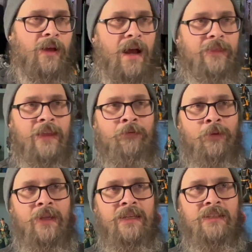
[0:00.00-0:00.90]
I think for
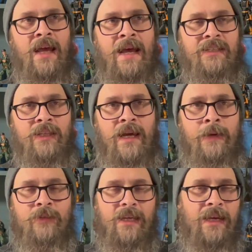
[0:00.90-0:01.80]
these
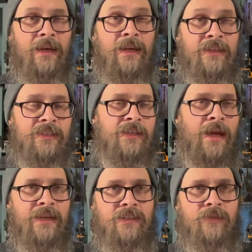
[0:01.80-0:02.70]
HasLabs, it is
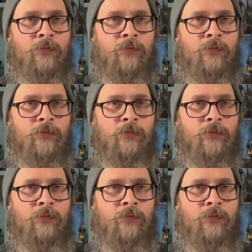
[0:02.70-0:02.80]
nice